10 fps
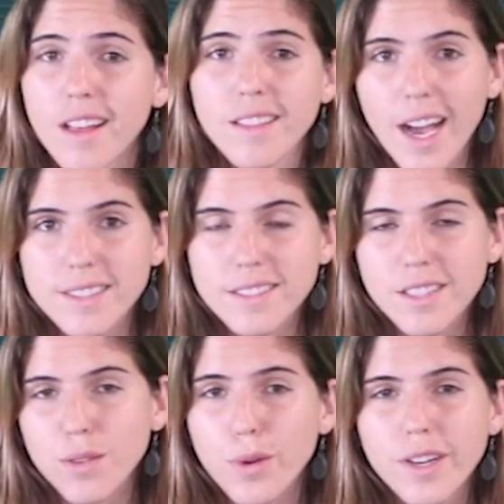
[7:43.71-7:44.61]

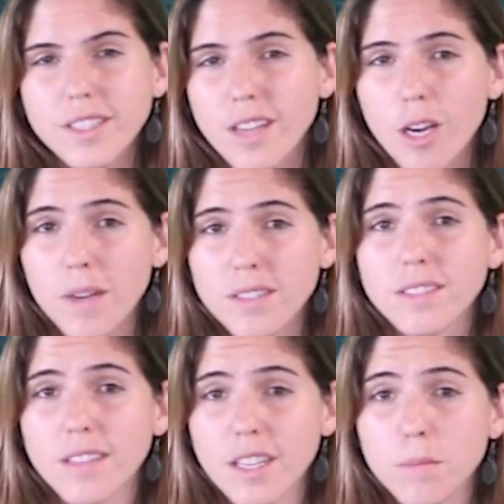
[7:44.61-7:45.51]
Lastly, we're going to talk about
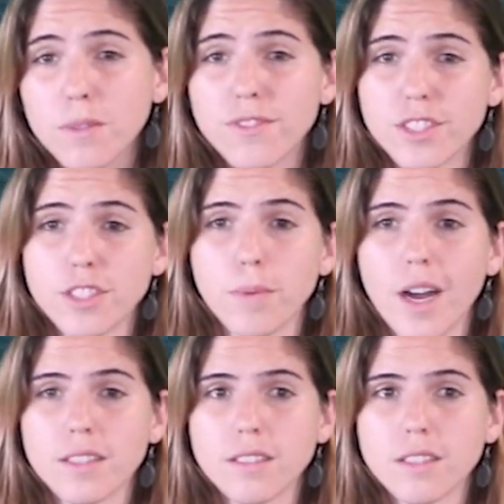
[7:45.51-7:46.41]
sustainable fishing
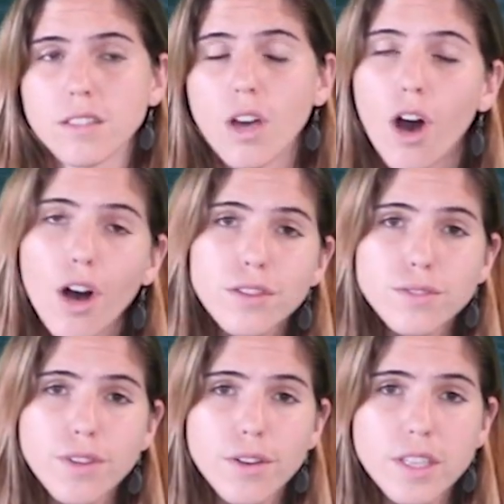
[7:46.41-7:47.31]
practices, also
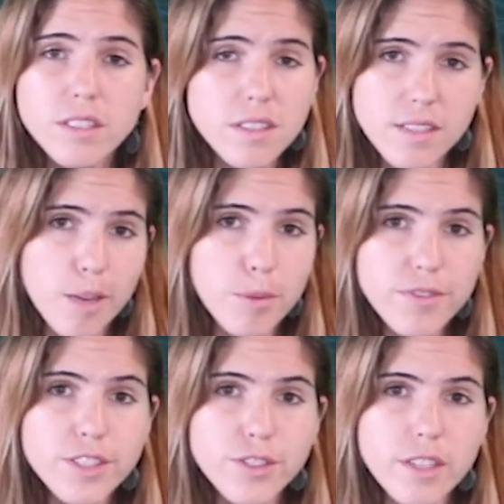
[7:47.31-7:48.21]
known as sustainable
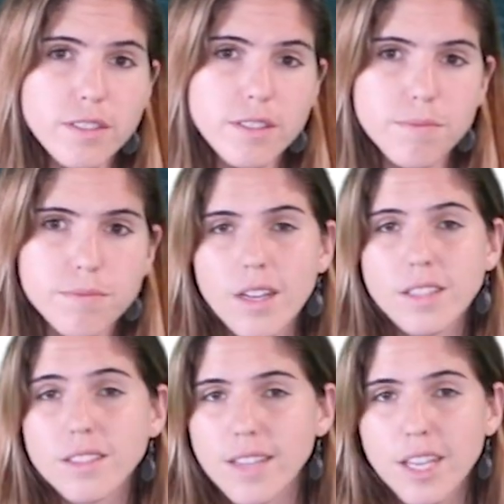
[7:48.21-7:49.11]
fisheries.
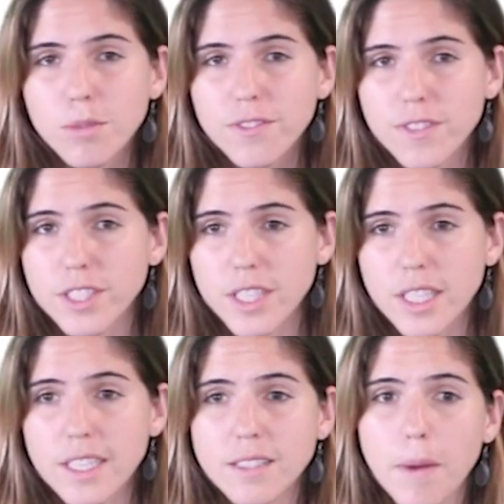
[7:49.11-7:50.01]
Sustainable fishing
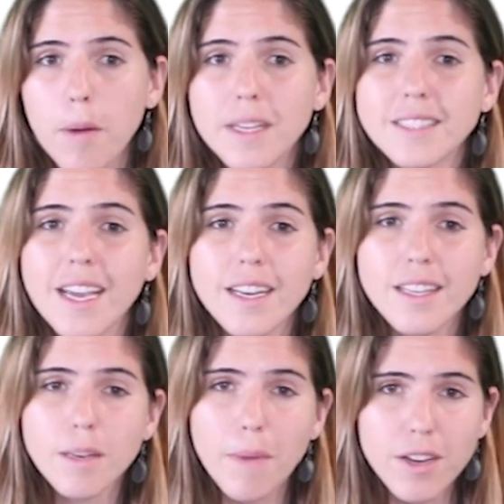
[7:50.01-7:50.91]
is about maintaining
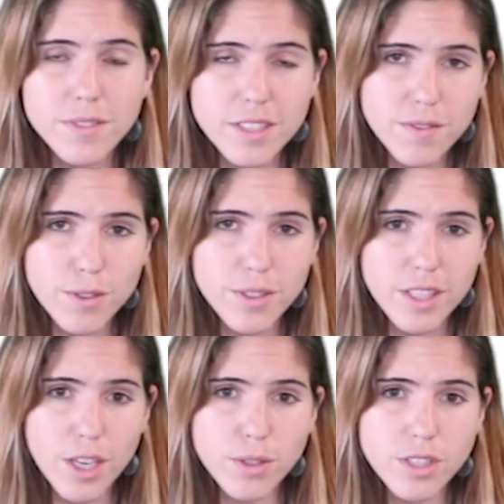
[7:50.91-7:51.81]
the amount of seafood in
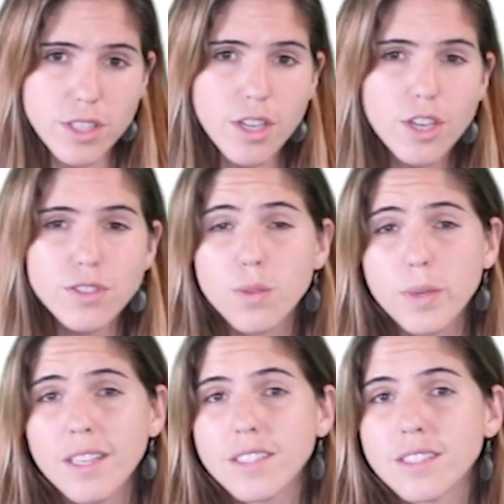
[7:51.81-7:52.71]
the ocean so we
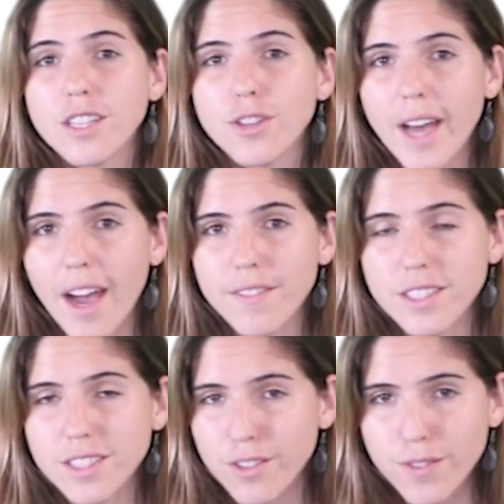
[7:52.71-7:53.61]
can continue to have it
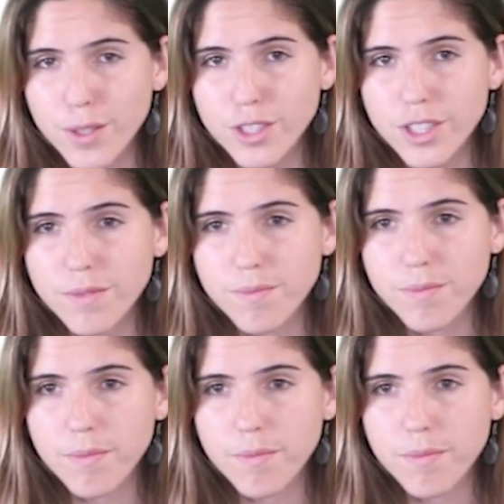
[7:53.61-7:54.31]
into the future.